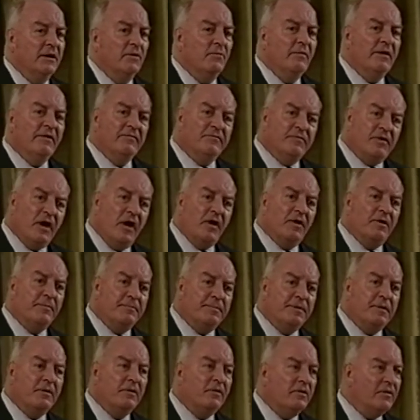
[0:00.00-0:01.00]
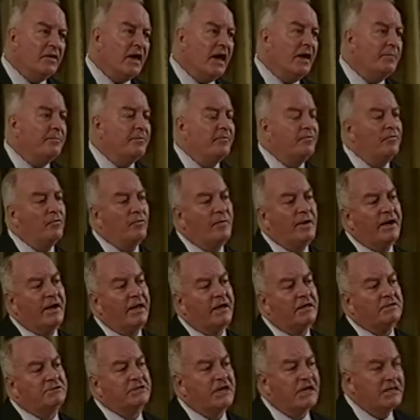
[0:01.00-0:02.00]
We've got to build that before we're
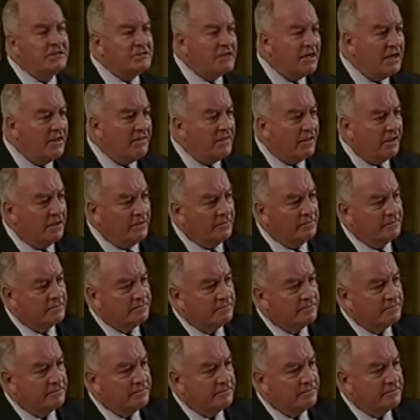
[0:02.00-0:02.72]
going to change anything.